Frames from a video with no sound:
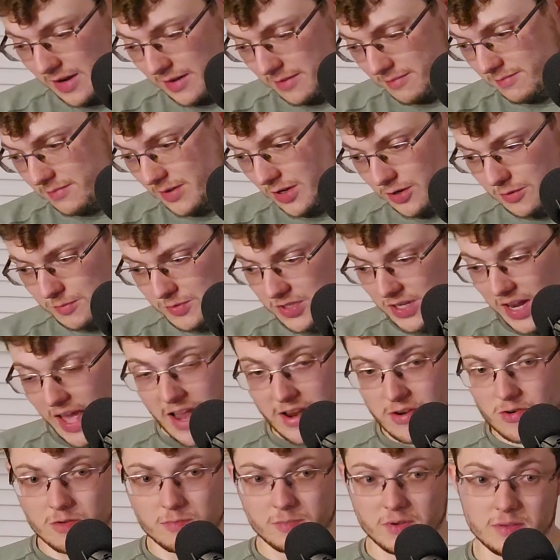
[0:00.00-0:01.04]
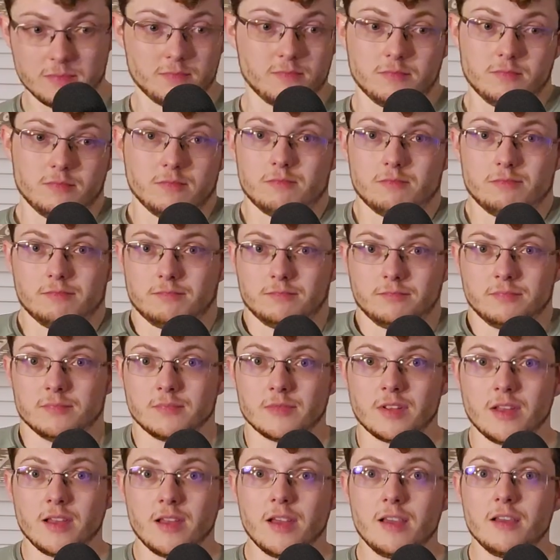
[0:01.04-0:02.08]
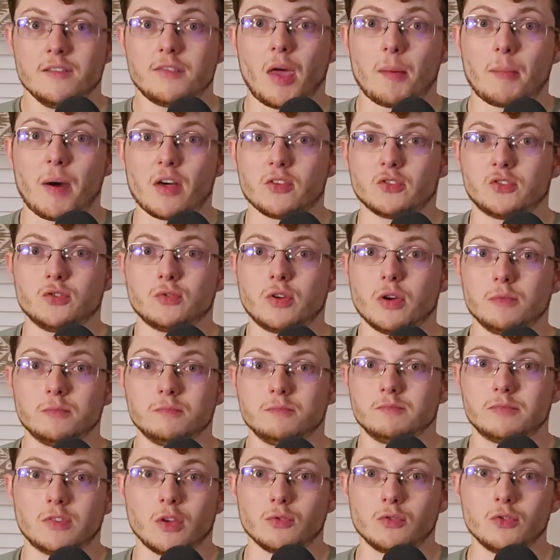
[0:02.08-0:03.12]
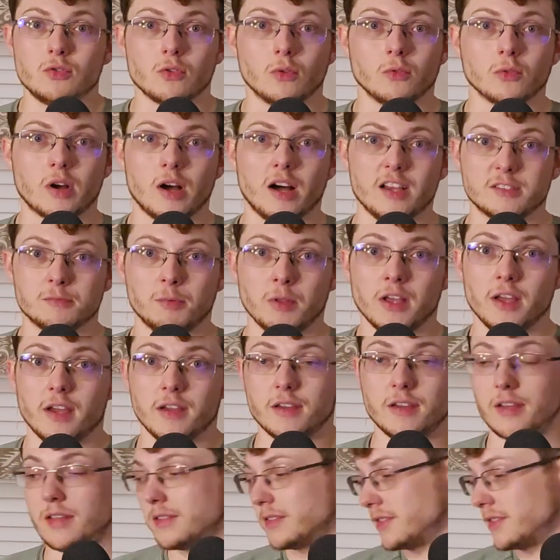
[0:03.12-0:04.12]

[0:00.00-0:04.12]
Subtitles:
they're not 100% accurate, but if that bothers you, go do your own cosplay, I